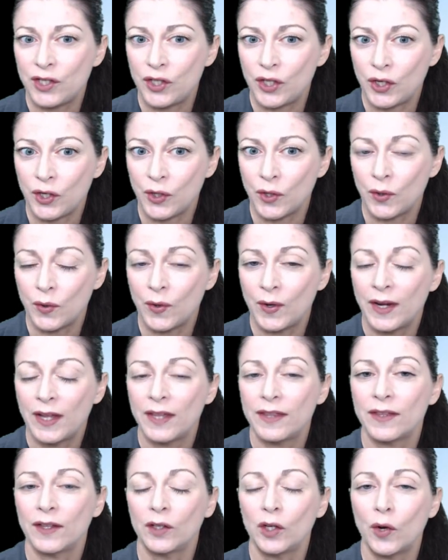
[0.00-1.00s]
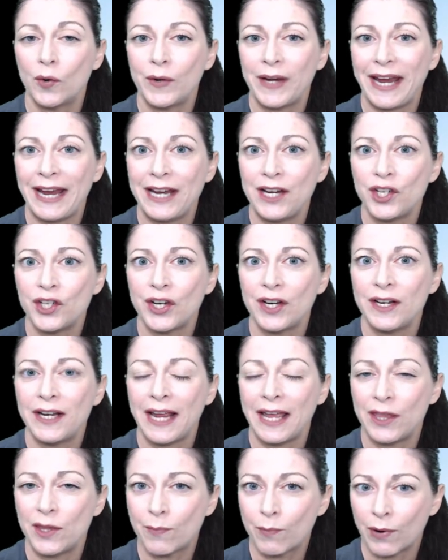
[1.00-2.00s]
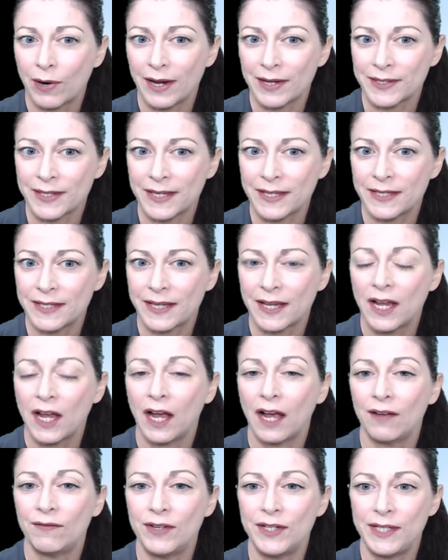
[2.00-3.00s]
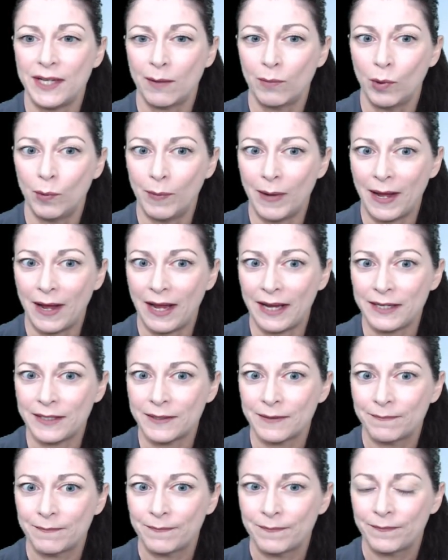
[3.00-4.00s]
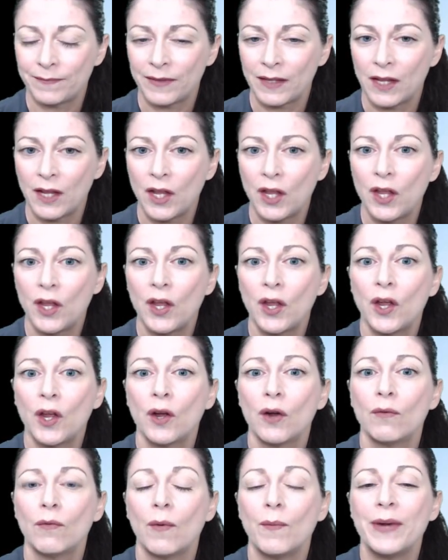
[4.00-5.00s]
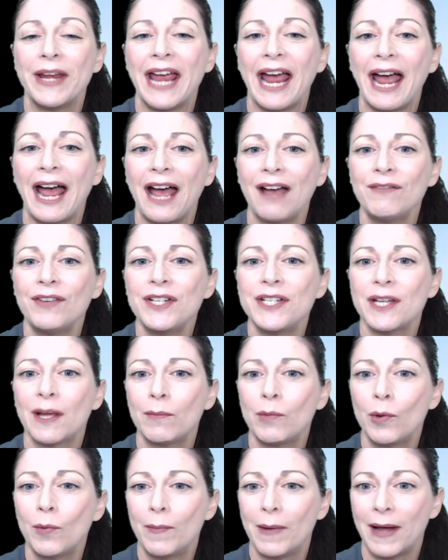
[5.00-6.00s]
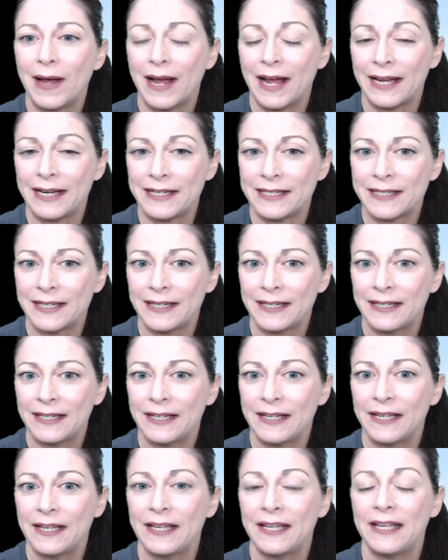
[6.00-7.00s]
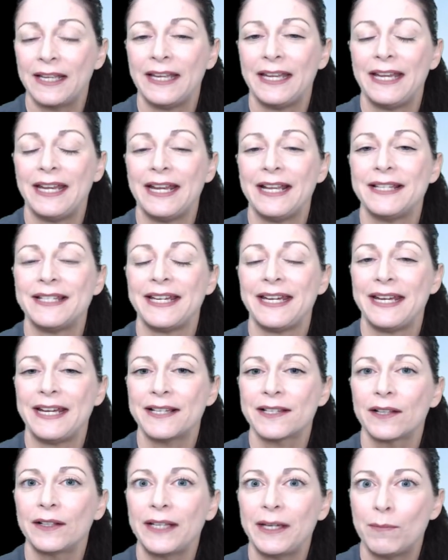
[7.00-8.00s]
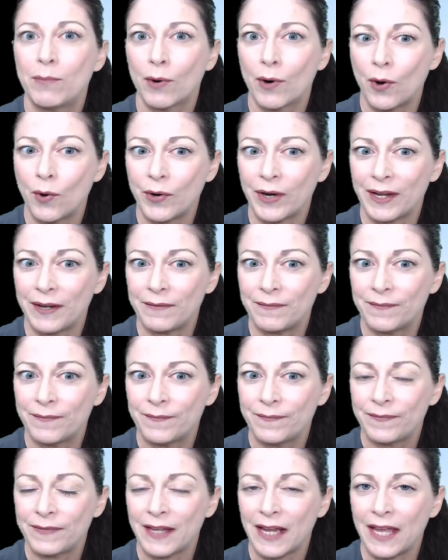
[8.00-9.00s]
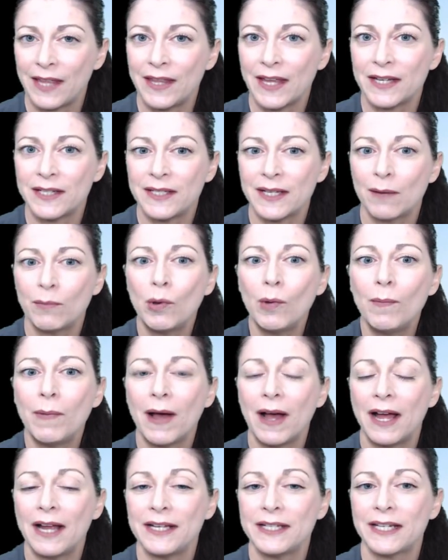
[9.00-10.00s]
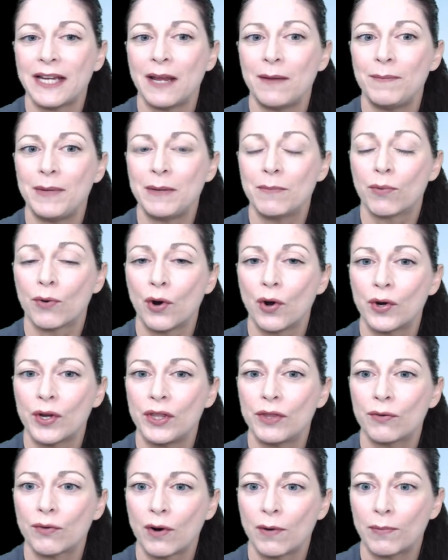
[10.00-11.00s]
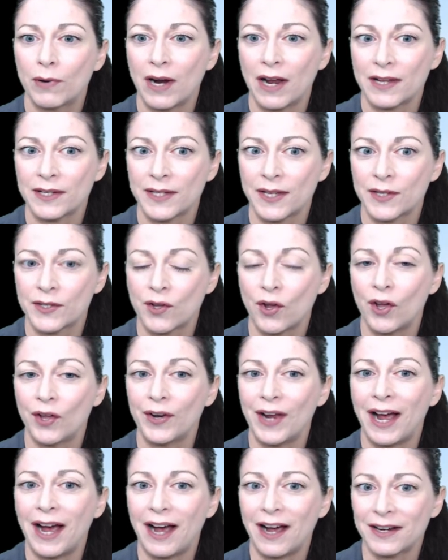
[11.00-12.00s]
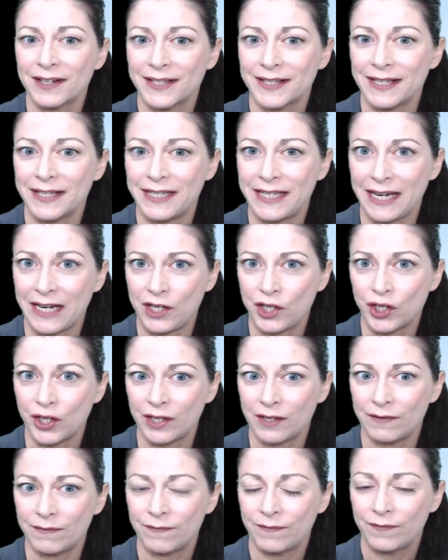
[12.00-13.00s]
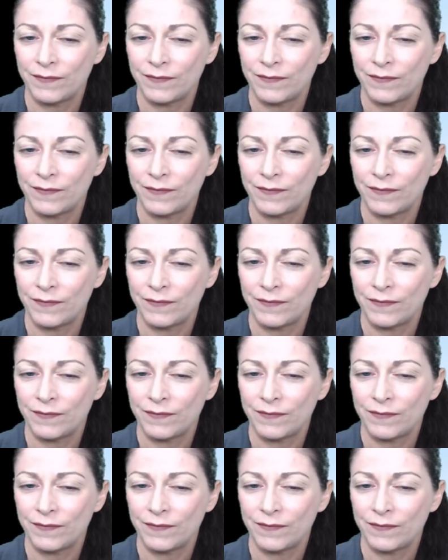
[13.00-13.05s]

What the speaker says: to the location and the presence of a double bond. When we have a double bond, it's easily broken, and that double bond can be broken through a process called oxidation.